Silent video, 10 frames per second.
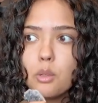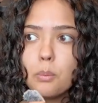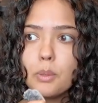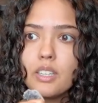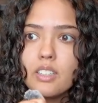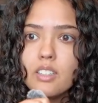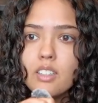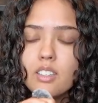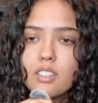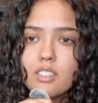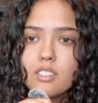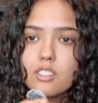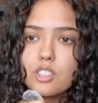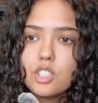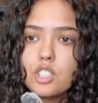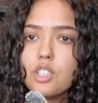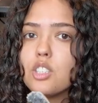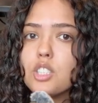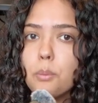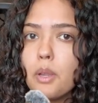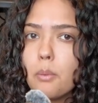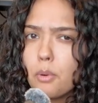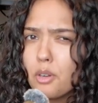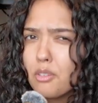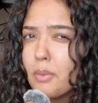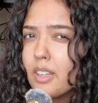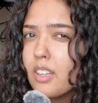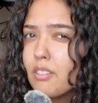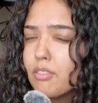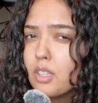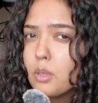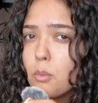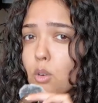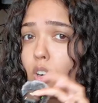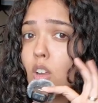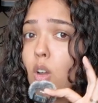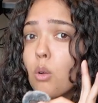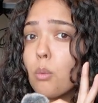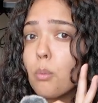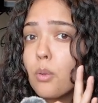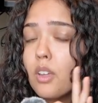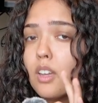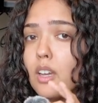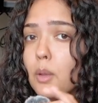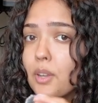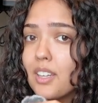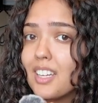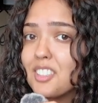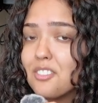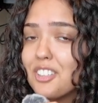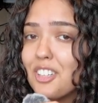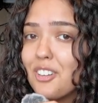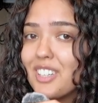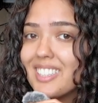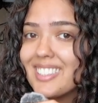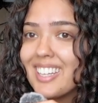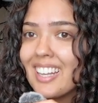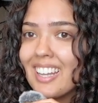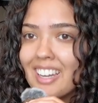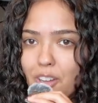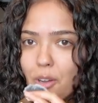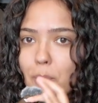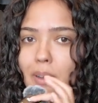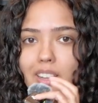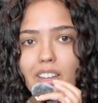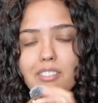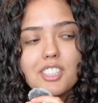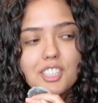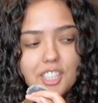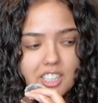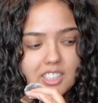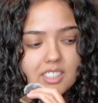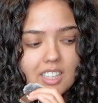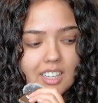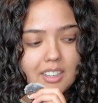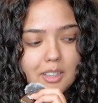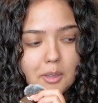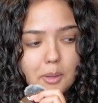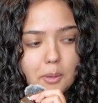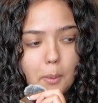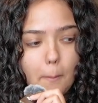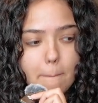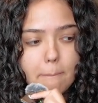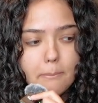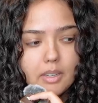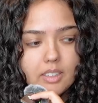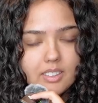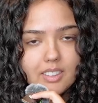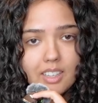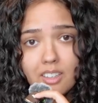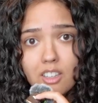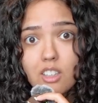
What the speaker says: it'll be such a big part of my life anymore, I hope. I mean, last video I said like, oh, my life has changed, but then